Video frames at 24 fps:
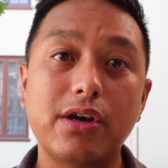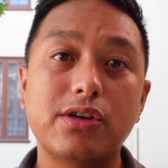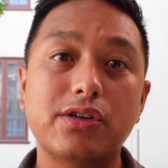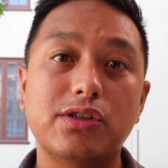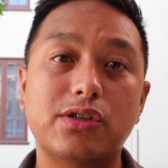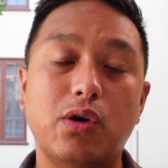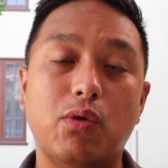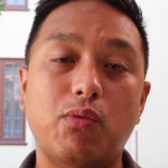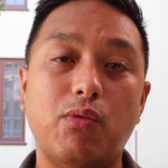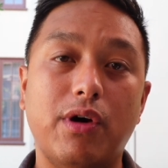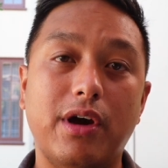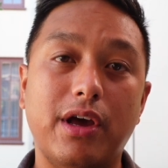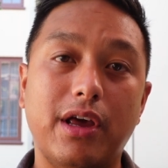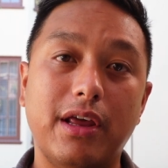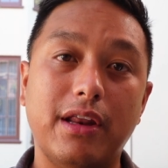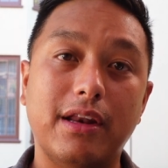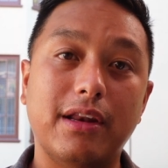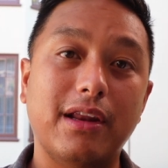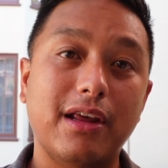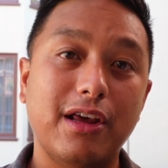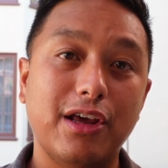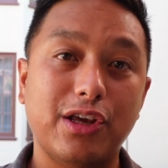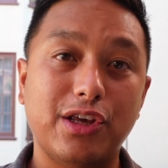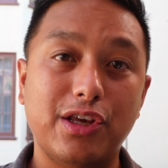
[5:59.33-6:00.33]
So
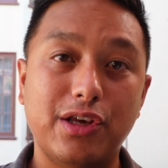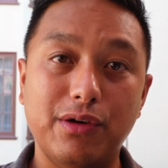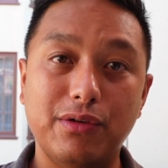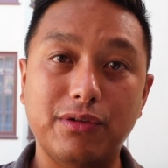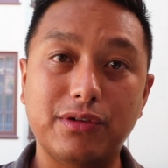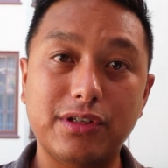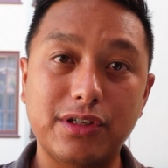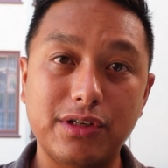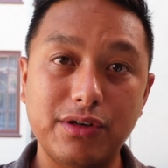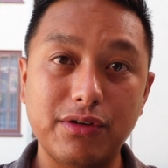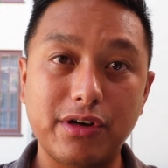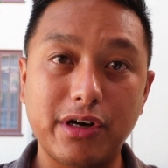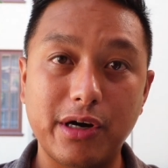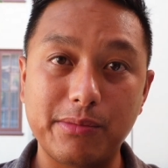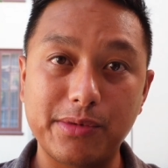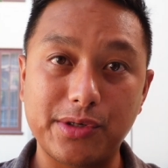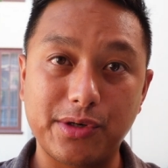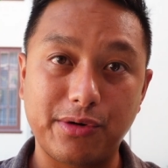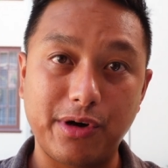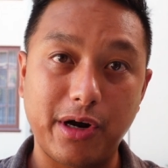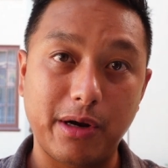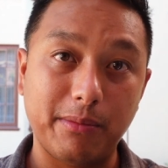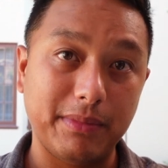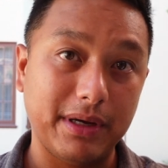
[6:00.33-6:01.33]
when Q2 comes
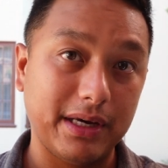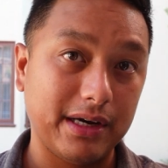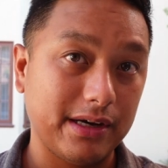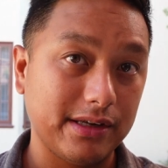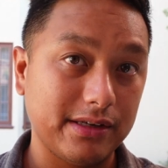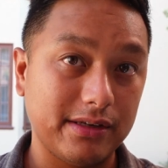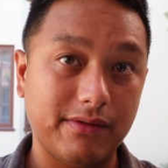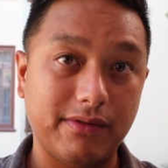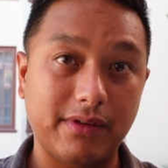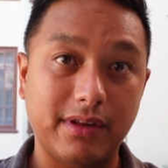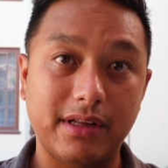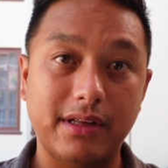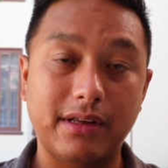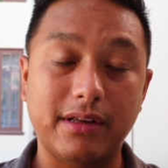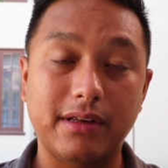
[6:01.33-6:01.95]
around, because of